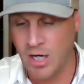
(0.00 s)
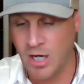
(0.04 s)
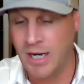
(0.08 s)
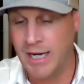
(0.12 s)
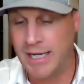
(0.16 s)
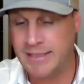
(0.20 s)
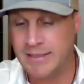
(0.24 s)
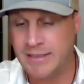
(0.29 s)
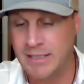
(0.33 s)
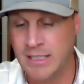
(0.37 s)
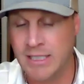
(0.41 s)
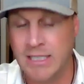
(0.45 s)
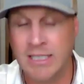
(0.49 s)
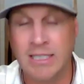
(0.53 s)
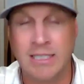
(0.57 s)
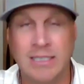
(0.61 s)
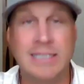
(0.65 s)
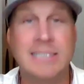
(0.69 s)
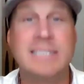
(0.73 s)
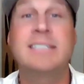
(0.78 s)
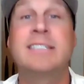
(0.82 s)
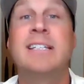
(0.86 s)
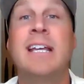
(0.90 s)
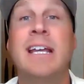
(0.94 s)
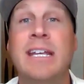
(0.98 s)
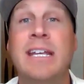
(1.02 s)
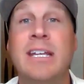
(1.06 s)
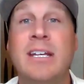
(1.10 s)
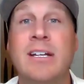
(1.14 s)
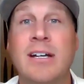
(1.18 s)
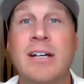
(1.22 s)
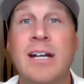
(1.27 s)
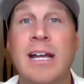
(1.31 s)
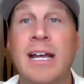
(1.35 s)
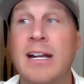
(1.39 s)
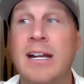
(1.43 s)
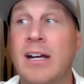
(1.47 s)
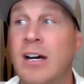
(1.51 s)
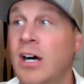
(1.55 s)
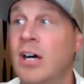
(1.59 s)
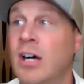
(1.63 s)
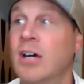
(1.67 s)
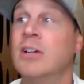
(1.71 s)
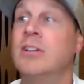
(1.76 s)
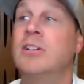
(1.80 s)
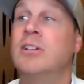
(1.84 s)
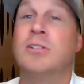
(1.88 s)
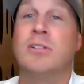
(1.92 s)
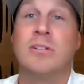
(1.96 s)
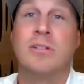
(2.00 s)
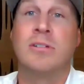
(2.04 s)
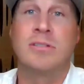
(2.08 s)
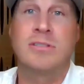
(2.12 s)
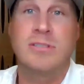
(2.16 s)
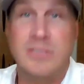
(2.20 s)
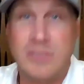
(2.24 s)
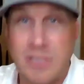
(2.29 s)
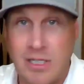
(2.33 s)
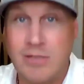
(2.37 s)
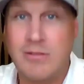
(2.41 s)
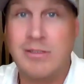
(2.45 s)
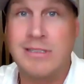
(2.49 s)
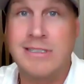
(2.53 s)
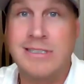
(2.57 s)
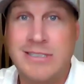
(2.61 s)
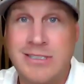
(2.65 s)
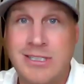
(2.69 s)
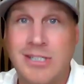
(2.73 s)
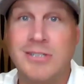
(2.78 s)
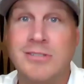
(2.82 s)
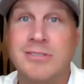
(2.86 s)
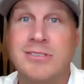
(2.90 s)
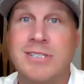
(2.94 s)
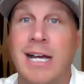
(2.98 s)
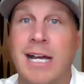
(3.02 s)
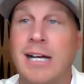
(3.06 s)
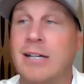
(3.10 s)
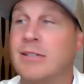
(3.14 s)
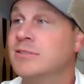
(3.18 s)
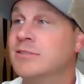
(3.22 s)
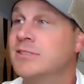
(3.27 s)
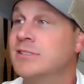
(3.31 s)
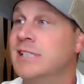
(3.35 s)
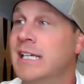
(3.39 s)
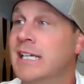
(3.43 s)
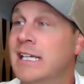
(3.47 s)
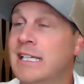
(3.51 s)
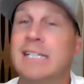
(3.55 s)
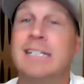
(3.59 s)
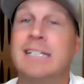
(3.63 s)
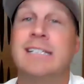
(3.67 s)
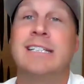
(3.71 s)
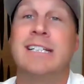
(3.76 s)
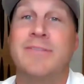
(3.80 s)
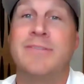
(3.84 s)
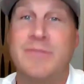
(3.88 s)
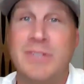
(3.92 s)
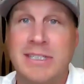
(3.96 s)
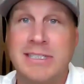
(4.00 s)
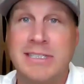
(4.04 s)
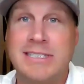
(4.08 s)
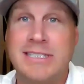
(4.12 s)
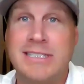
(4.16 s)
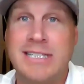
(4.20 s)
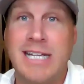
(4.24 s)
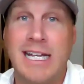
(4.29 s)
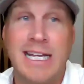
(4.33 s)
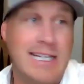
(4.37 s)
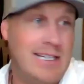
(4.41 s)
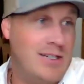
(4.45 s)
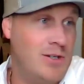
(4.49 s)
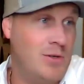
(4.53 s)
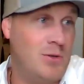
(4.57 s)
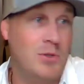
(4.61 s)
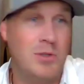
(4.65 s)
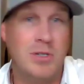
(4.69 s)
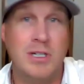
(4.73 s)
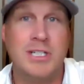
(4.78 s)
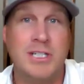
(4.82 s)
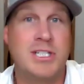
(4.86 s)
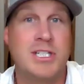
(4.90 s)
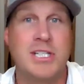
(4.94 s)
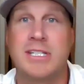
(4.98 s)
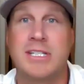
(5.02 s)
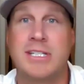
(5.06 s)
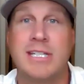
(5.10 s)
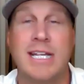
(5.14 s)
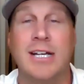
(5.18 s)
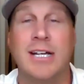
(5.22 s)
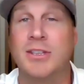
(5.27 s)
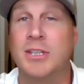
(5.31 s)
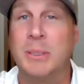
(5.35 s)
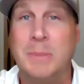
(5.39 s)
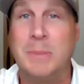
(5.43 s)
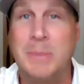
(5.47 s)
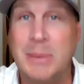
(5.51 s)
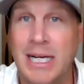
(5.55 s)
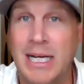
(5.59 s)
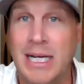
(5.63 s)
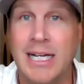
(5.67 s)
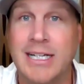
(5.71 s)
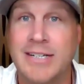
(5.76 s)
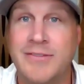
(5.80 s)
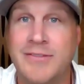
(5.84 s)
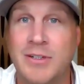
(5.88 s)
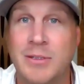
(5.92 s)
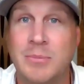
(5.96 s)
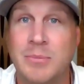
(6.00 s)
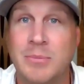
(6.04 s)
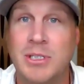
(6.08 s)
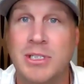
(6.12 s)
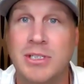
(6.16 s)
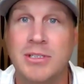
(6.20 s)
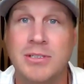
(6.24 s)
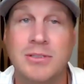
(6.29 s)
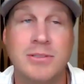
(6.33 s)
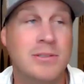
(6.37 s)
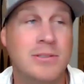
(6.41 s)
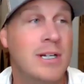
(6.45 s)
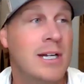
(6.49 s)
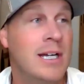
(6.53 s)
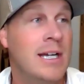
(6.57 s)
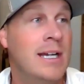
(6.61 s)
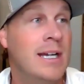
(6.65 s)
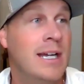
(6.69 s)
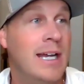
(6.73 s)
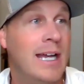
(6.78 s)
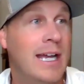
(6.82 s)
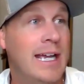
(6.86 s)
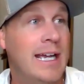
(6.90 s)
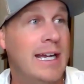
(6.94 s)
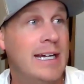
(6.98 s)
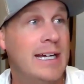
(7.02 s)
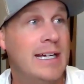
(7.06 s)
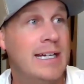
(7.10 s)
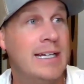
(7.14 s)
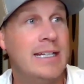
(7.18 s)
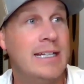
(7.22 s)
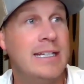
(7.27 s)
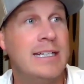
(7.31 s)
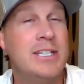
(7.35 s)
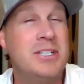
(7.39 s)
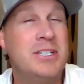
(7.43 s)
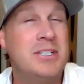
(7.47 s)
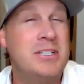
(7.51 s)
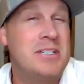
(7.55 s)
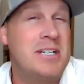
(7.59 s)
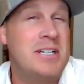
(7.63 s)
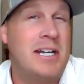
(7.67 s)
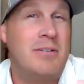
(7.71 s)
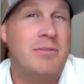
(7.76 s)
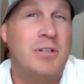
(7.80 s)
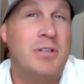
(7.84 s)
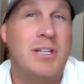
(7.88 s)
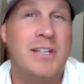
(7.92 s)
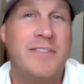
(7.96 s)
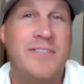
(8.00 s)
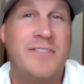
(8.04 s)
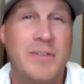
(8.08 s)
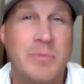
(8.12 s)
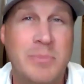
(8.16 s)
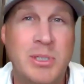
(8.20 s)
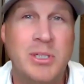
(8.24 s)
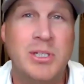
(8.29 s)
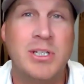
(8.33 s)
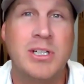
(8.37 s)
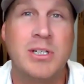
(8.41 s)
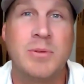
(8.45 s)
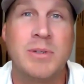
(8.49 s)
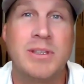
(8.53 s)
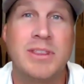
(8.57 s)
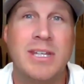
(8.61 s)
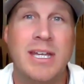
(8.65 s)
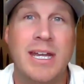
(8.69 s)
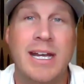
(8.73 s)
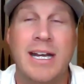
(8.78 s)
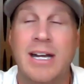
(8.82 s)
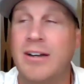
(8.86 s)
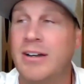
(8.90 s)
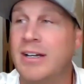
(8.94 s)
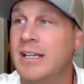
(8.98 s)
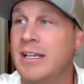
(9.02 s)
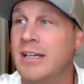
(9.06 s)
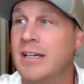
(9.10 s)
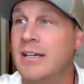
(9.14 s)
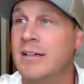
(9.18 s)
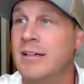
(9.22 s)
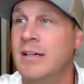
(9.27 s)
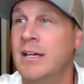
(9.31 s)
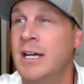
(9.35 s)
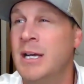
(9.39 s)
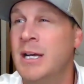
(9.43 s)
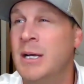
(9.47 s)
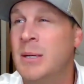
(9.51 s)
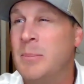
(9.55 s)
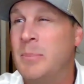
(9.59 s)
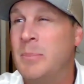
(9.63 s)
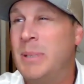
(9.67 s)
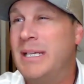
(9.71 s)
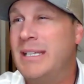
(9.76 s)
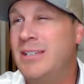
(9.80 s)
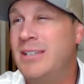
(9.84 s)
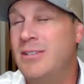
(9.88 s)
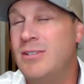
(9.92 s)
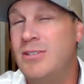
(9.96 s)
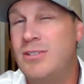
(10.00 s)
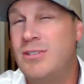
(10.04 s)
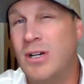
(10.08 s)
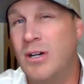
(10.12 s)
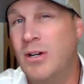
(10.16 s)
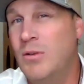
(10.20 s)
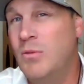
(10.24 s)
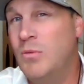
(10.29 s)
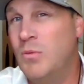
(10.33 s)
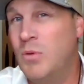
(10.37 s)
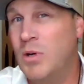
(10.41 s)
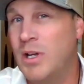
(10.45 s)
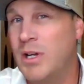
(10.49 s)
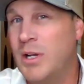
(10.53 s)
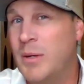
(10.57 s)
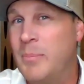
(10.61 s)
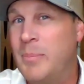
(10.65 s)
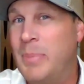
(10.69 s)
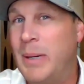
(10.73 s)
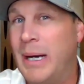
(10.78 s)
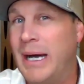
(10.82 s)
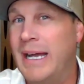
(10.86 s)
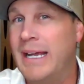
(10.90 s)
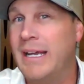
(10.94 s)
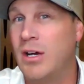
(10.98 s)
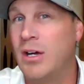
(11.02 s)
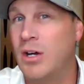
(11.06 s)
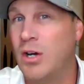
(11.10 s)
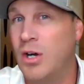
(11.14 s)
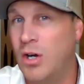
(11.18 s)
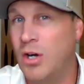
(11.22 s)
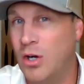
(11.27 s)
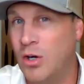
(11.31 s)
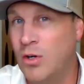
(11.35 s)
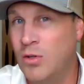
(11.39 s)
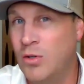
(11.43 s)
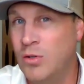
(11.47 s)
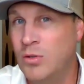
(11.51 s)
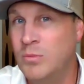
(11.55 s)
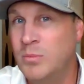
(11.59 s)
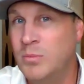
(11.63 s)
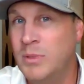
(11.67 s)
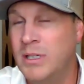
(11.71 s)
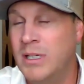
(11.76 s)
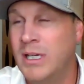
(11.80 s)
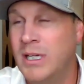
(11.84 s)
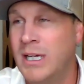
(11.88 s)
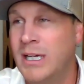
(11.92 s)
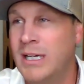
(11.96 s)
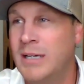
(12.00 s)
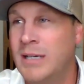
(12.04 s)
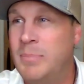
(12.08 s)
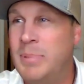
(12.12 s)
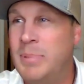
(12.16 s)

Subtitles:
All right, let's say you're at Uncle so-and-so's house in a different state or just down the block from you, and you're not really familiar with the area, but you don't want to buy a home